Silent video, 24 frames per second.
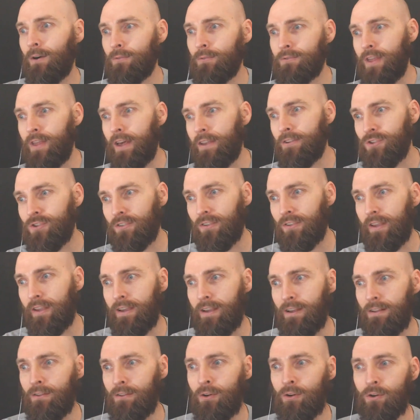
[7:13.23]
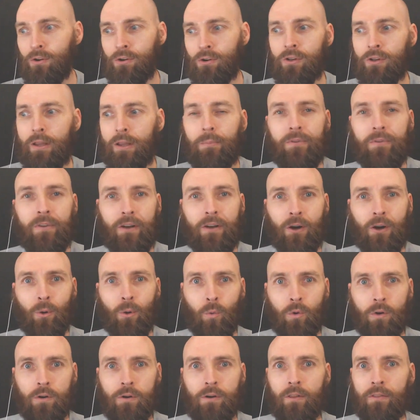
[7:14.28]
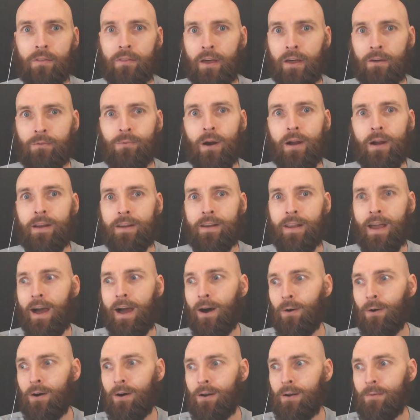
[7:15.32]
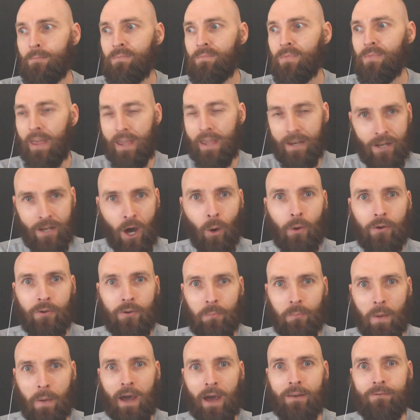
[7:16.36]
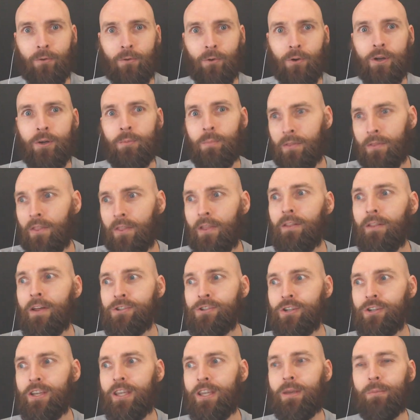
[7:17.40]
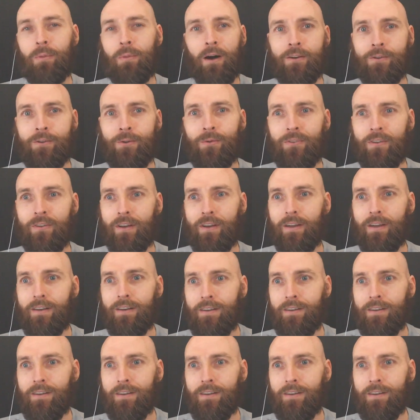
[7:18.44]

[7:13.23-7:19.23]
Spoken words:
that's just like a little glimpse at our world, that right now they know it's bad for you, but they let you keep on using it.